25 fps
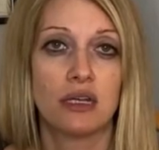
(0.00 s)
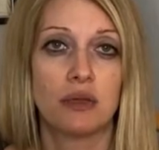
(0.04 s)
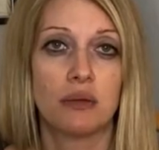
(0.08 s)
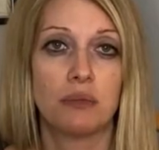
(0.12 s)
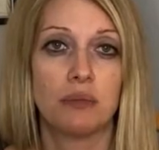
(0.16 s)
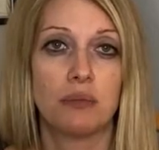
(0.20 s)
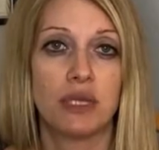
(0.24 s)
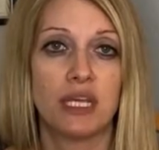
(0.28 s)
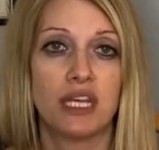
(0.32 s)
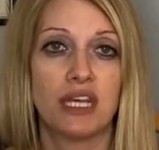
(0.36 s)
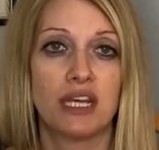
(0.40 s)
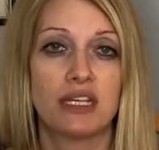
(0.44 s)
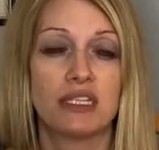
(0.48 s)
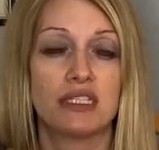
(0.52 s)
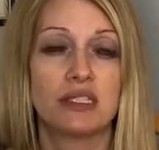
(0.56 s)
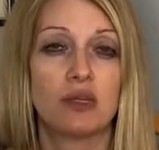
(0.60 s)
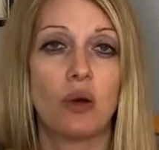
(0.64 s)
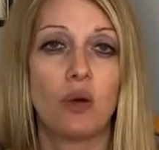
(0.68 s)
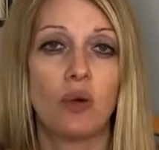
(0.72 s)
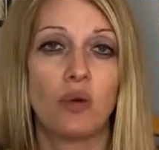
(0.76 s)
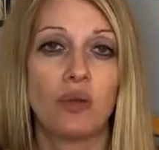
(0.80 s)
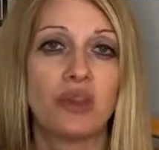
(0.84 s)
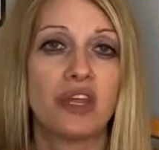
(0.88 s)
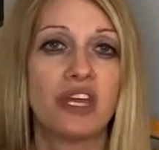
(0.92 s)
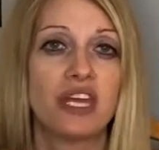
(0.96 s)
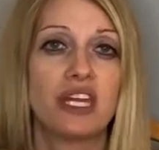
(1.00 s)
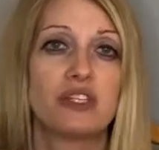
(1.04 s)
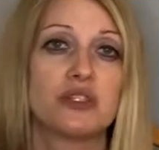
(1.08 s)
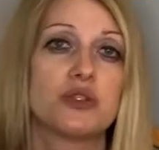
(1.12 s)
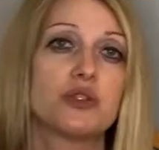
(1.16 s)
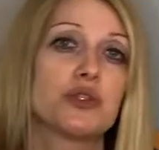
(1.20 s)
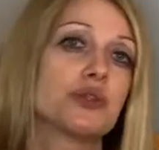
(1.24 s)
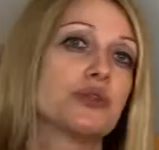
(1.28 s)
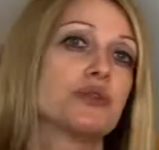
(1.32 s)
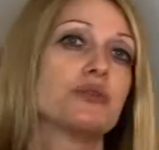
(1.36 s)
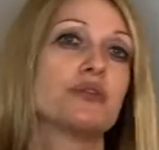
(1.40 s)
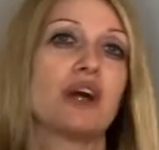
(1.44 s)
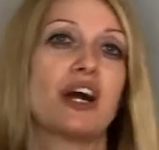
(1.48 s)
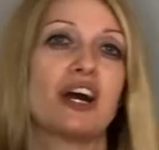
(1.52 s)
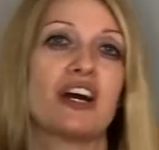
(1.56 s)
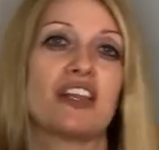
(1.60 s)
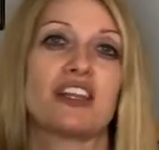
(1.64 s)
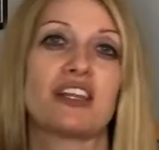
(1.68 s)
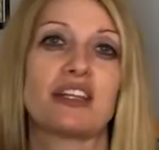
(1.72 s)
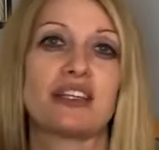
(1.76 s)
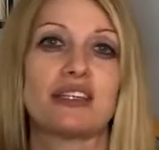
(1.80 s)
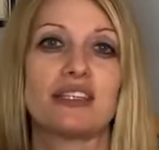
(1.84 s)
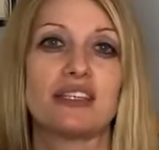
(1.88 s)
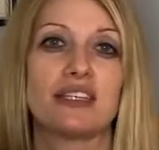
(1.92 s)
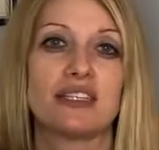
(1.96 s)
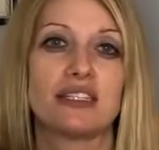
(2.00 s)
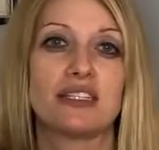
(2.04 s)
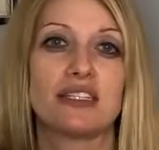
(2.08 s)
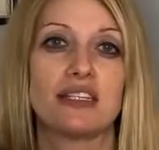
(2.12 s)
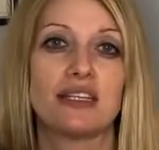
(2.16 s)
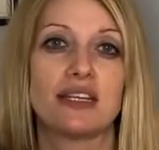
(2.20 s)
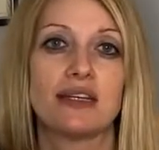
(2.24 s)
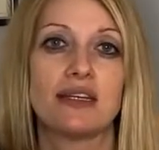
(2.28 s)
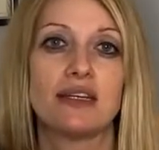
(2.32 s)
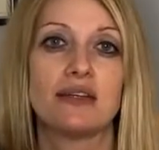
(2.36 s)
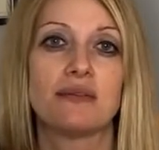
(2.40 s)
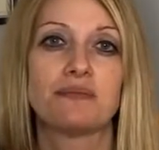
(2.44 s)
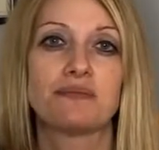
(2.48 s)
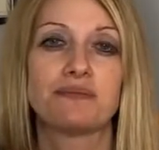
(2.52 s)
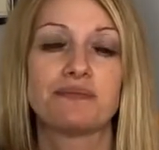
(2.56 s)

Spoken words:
Because only in true authenticity